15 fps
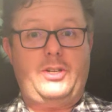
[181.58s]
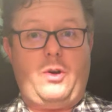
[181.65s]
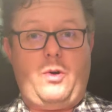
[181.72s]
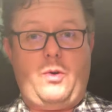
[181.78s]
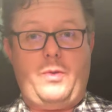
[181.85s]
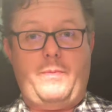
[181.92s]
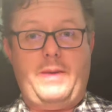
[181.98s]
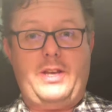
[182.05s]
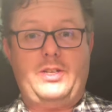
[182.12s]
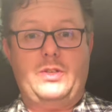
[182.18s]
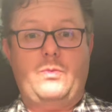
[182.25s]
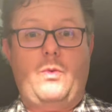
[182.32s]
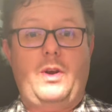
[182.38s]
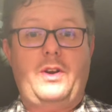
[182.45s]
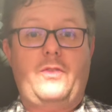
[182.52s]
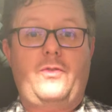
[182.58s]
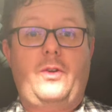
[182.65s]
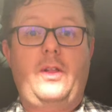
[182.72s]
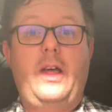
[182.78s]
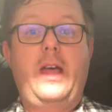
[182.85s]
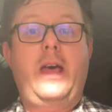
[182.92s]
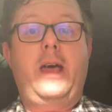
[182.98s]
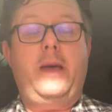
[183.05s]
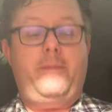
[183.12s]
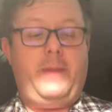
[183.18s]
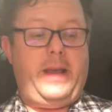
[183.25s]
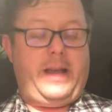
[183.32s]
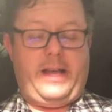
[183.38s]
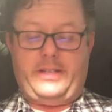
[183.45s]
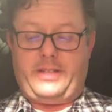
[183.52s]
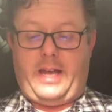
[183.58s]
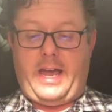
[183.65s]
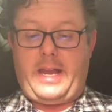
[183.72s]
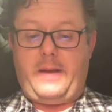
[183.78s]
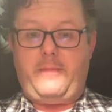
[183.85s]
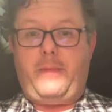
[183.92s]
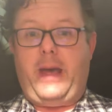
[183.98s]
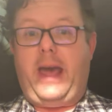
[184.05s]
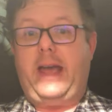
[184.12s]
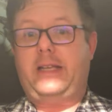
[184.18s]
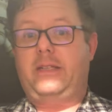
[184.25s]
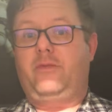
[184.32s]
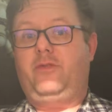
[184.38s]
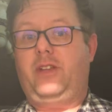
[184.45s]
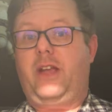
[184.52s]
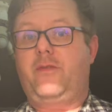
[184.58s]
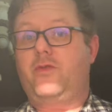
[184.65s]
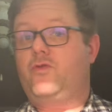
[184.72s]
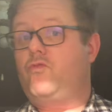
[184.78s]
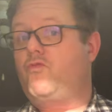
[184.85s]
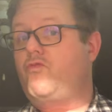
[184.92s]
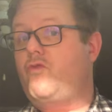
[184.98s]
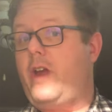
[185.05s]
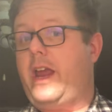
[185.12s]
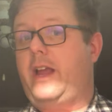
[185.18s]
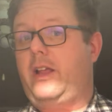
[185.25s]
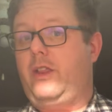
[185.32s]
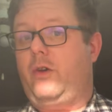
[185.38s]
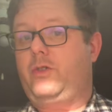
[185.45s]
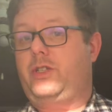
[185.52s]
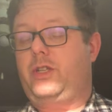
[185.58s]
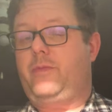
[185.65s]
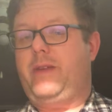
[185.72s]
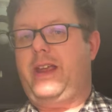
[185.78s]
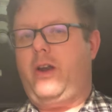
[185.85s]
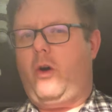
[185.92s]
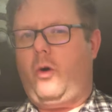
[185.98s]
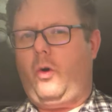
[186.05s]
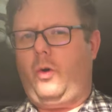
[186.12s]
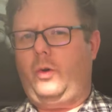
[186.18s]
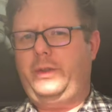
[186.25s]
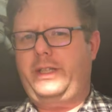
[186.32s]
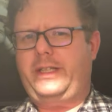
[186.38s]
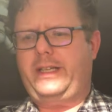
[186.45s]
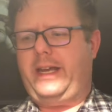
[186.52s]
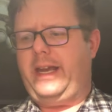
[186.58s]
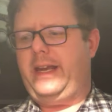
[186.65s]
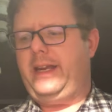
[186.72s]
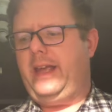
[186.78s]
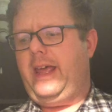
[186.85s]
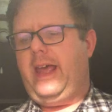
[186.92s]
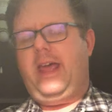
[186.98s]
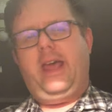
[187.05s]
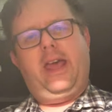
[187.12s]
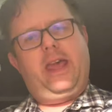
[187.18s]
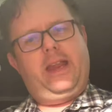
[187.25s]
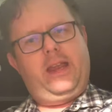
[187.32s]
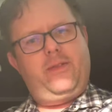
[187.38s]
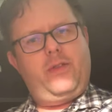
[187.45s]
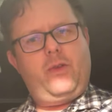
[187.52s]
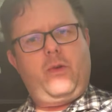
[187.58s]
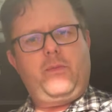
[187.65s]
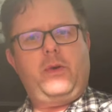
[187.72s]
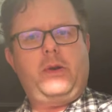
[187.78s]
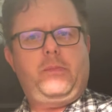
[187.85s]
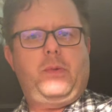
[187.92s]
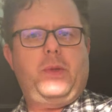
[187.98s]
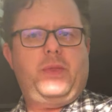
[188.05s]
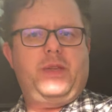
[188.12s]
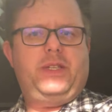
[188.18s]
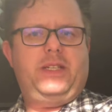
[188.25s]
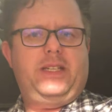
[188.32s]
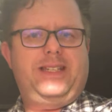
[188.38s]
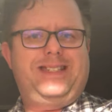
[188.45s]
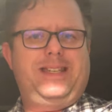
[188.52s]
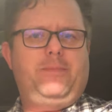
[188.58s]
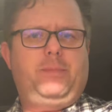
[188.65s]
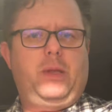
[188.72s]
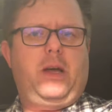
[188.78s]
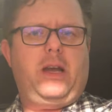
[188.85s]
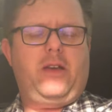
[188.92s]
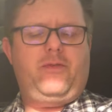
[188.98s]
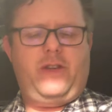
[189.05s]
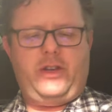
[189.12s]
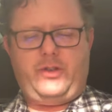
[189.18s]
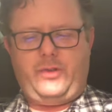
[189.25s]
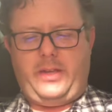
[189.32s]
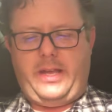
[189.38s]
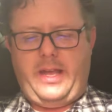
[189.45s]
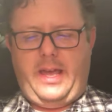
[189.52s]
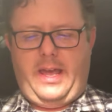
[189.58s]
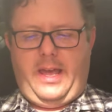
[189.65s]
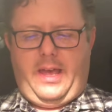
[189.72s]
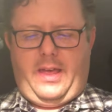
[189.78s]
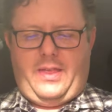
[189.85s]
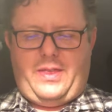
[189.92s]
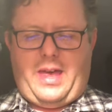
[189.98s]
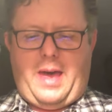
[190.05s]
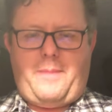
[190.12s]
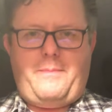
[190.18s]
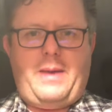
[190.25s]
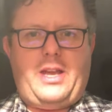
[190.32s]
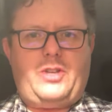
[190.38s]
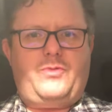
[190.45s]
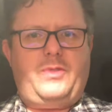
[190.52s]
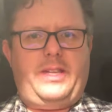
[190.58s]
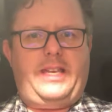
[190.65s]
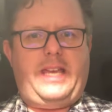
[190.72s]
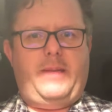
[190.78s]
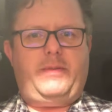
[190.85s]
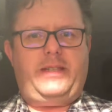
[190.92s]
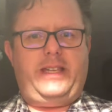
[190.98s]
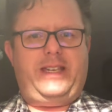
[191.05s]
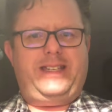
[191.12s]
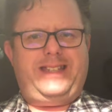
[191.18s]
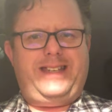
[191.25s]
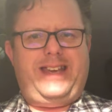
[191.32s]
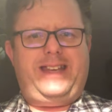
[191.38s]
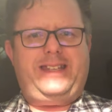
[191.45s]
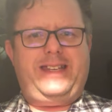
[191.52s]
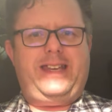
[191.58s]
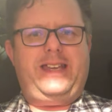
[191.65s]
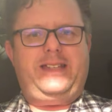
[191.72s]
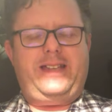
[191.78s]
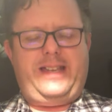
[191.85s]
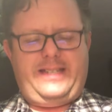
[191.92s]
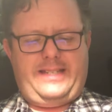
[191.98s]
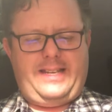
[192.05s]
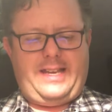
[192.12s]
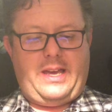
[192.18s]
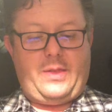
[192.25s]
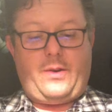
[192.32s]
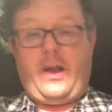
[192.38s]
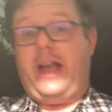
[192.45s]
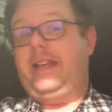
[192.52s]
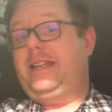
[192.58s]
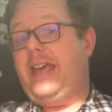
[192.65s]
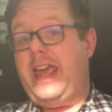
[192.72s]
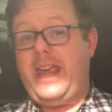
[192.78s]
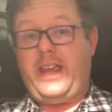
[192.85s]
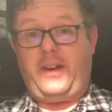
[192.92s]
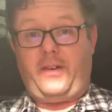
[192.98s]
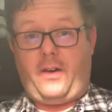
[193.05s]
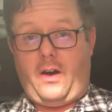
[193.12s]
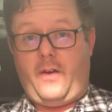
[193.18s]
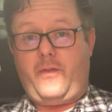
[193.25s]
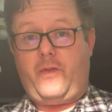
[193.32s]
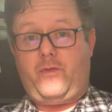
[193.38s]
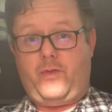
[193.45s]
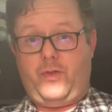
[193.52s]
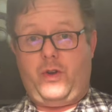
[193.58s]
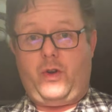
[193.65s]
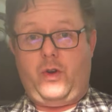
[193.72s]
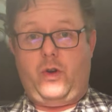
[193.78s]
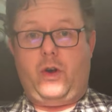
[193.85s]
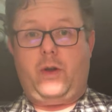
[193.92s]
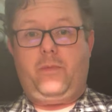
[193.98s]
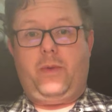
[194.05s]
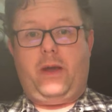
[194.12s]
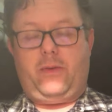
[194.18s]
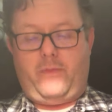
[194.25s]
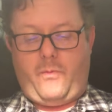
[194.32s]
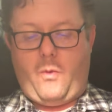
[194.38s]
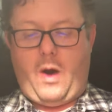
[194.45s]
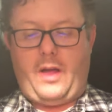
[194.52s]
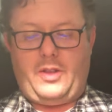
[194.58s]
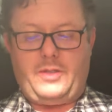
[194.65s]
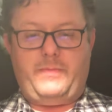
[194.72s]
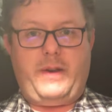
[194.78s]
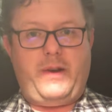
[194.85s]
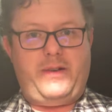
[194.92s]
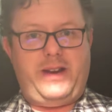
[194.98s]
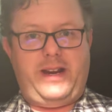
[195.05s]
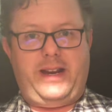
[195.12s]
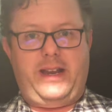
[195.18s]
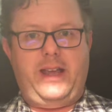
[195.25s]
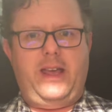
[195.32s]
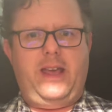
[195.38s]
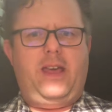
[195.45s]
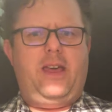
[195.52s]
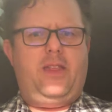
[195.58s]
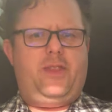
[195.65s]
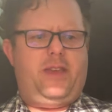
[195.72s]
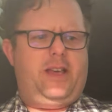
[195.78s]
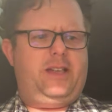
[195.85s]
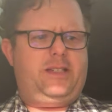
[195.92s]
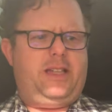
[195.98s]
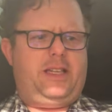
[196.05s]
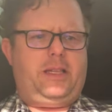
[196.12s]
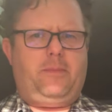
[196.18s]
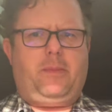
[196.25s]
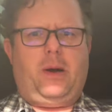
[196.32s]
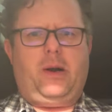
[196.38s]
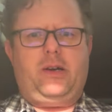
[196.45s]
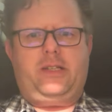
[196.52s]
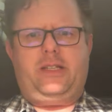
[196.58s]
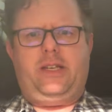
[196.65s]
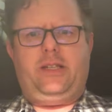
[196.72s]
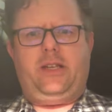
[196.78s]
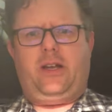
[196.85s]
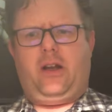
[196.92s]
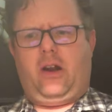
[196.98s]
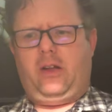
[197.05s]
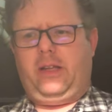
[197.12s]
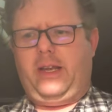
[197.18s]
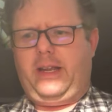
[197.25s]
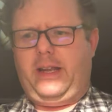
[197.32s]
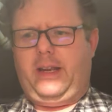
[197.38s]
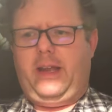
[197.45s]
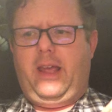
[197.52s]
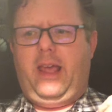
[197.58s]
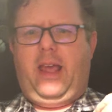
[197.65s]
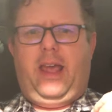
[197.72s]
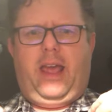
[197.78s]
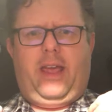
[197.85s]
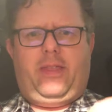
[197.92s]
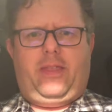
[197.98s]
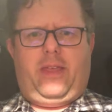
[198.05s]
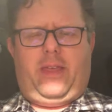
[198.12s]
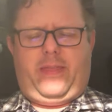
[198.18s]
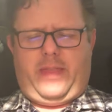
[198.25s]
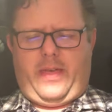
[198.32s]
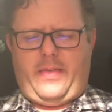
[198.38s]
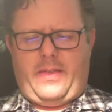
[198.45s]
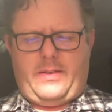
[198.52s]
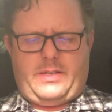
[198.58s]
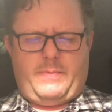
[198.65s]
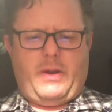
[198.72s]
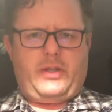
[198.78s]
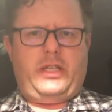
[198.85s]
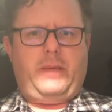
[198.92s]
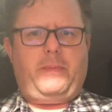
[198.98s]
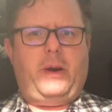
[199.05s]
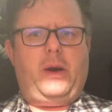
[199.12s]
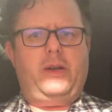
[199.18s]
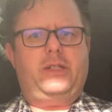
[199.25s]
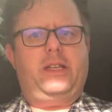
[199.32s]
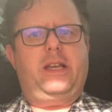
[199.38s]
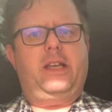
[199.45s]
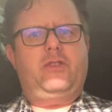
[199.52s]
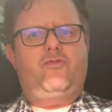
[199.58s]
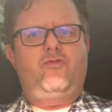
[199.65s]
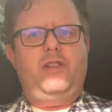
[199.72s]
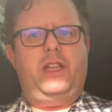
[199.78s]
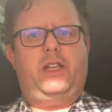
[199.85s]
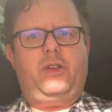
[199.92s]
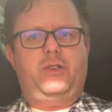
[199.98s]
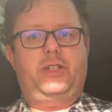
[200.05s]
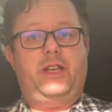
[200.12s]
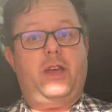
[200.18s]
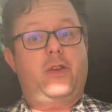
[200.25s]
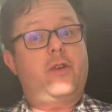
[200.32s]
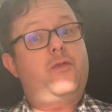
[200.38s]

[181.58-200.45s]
Oh, the mesh is wonderful because I can pack some flavors right close to the meat, hold it tight, and even though I'm going to put this in a Ziploc eventually, that mesh really keeps things nice together. I take it off for the cook, but while it's marinating, things like the parsley and the garlic and especially the parsley is really close together.